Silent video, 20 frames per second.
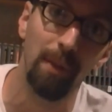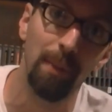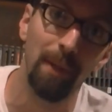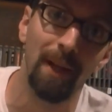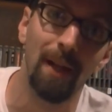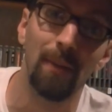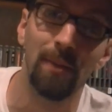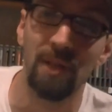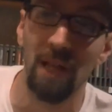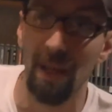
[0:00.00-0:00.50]

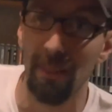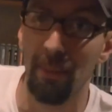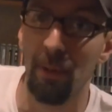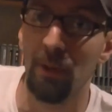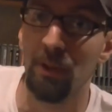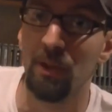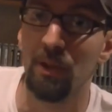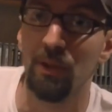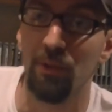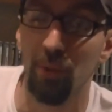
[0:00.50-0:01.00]
pickups i
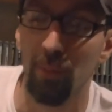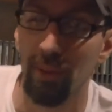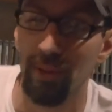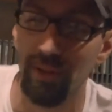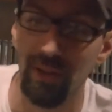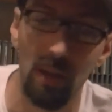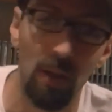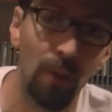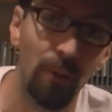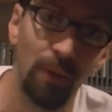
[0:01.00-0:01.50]
purchased for
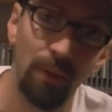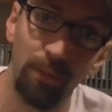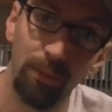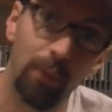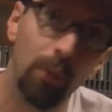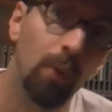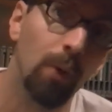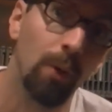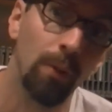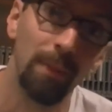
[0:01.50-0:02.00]
myself and
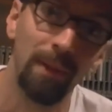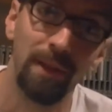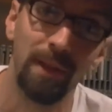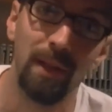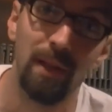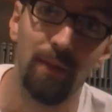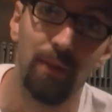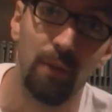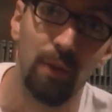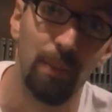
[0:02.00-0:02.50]
for mindy
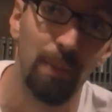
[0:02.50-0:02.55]
and for the